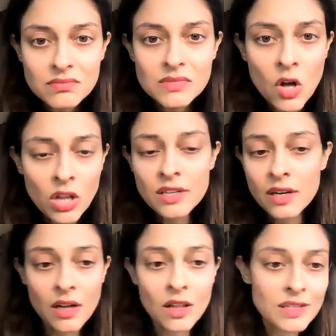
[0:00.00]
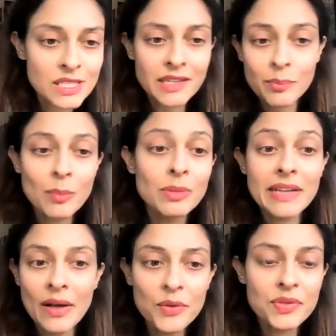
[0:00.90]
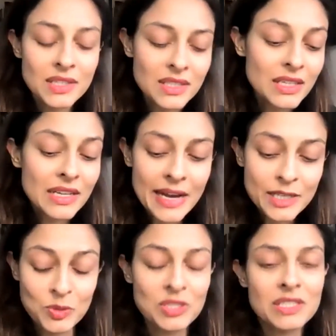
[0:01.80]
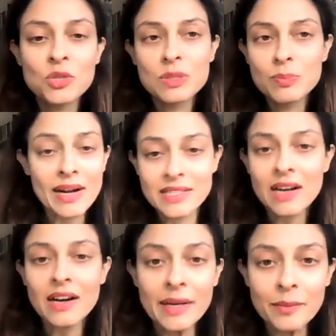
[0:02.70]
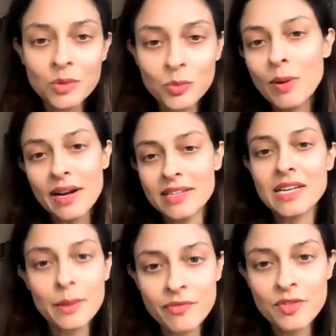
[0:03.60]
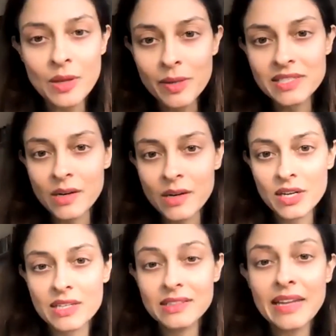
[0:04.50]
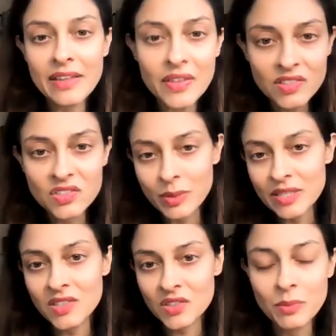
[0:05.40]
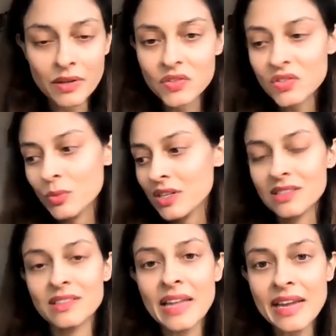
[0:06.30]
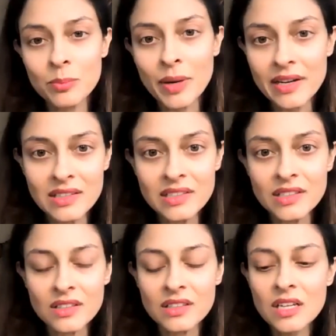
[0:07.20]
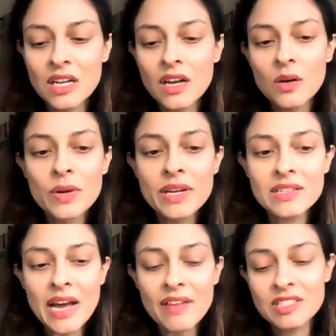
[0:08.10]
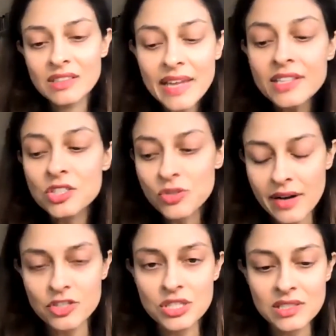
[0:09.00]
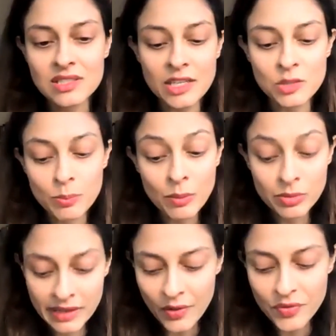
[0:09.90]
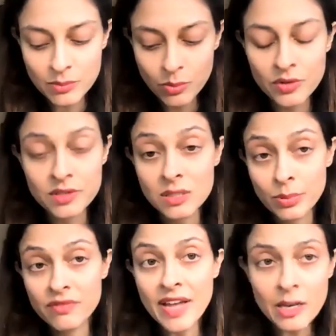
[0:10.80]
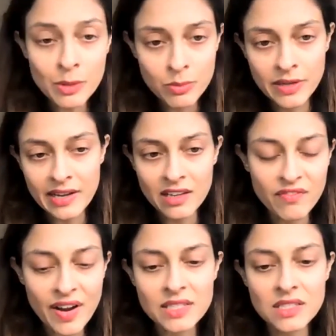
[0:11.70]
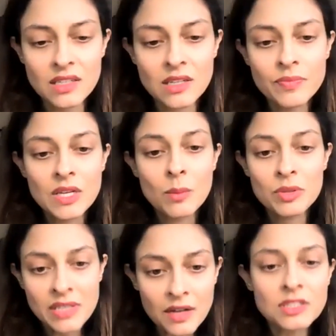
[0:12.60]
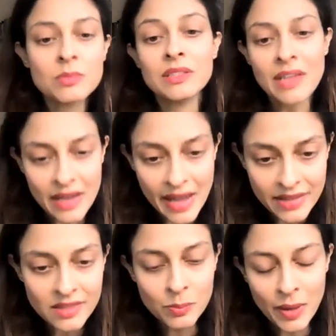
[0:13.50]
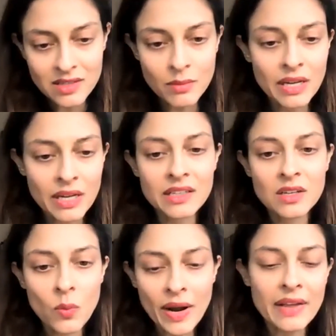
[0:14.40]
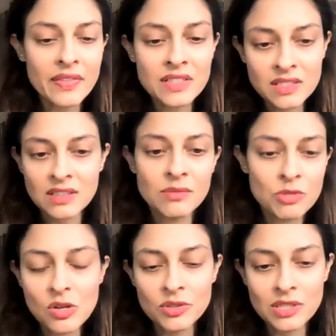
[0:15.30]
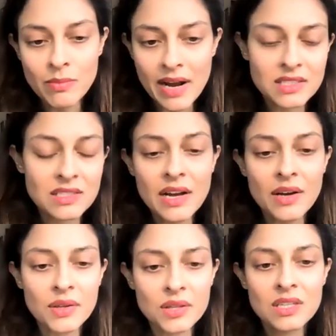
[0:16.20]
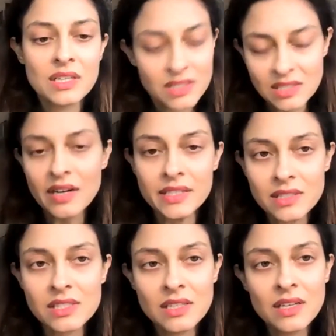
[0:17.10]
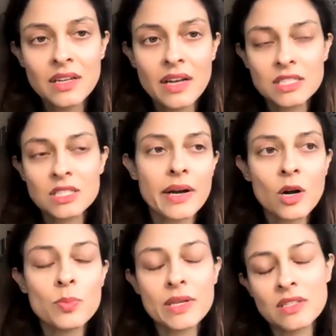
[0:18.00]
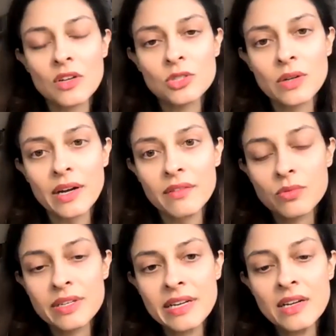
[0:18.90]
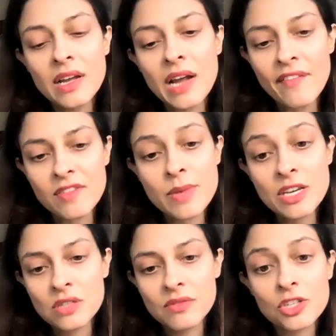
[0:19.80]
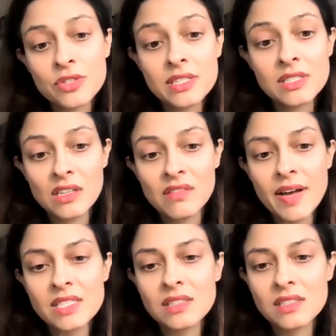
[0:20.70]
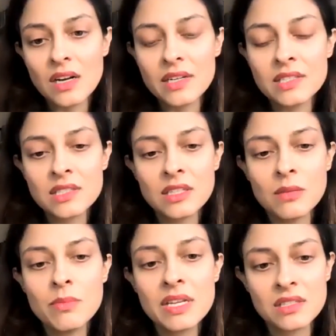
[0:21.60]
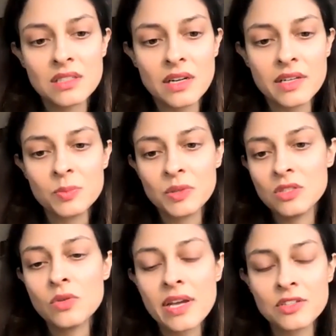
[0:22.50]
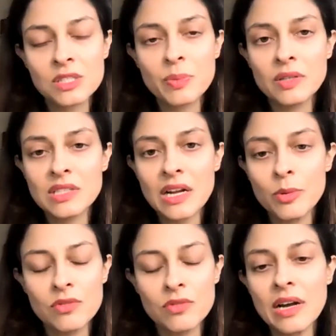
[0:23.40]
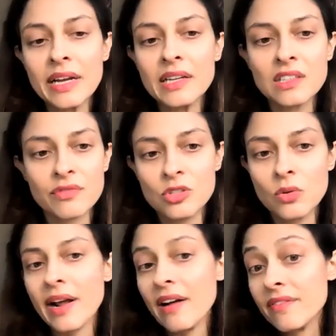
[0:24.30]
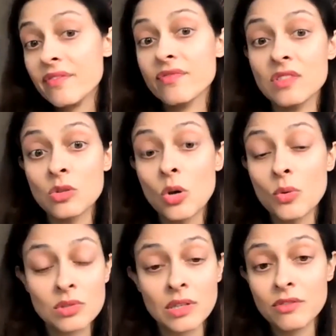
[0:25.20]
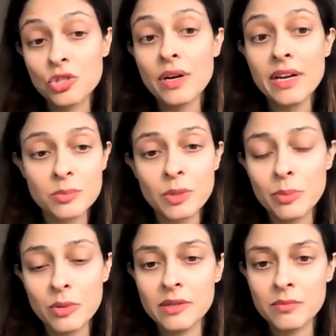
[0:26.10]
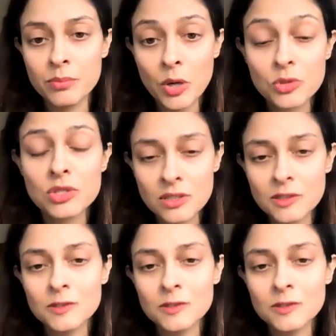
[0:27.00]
All us kind of public health experts can do is buy time. We're buying time for them by saying we're going to delay this by 6 months, or we're going to delay it by a year. We can have delay strategies, and that's where public health is important, to prevent people getting infected. But to ultimately end the pandemic in a way that doesn't result in mass death, it's science. And so I hope that's also kind of a reaffirmation of countries to invest in science and commit to science, because you can't just build it up overnight if you don't have those kind of trained people in post.